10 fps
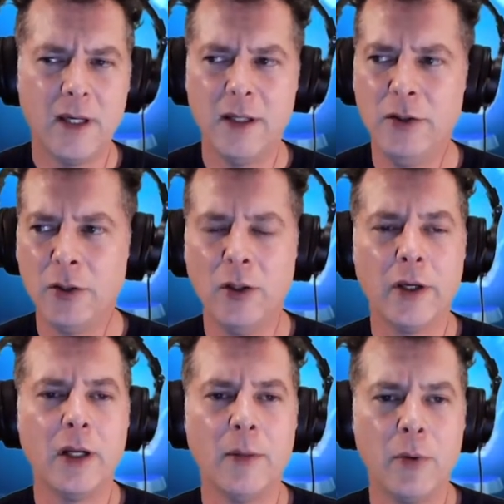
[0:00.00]
You can look
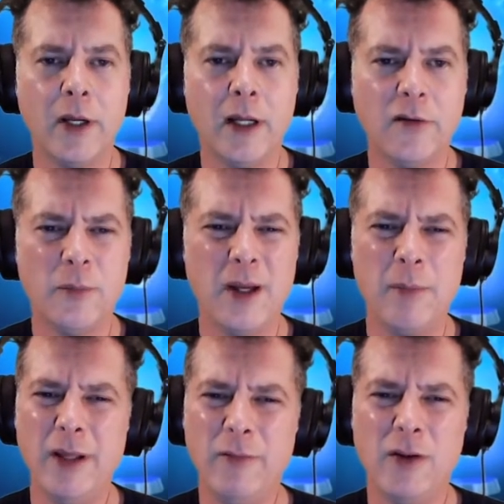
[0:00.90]
it up on how to spell. I
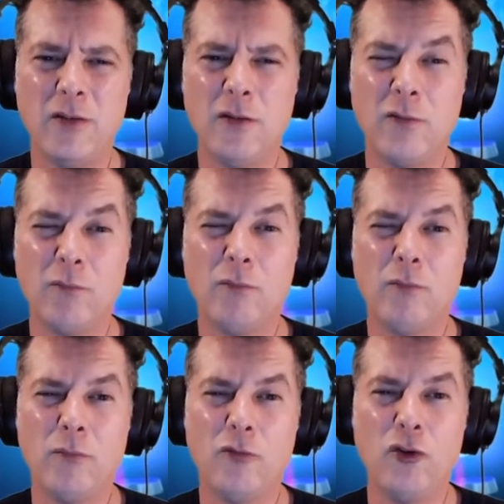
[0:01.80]
believe it's
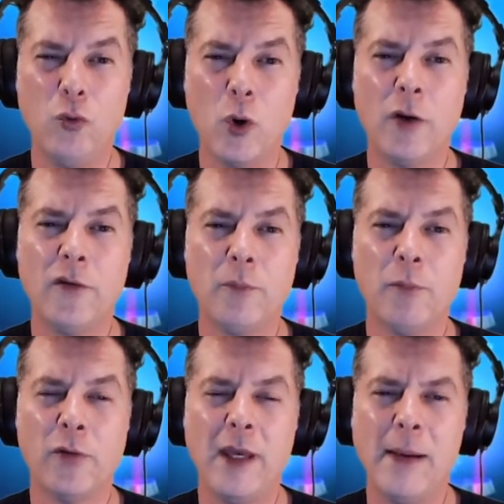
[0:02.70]
two words,
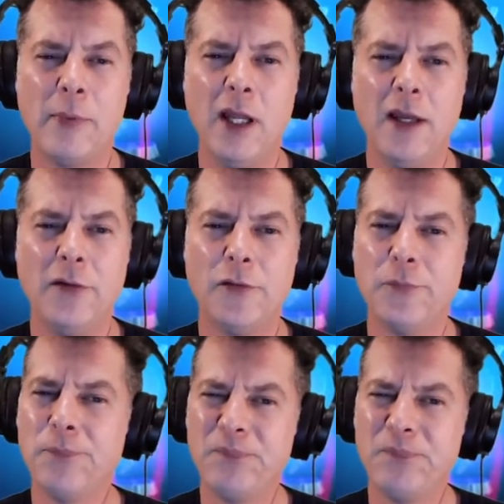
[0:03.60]
both capitalized.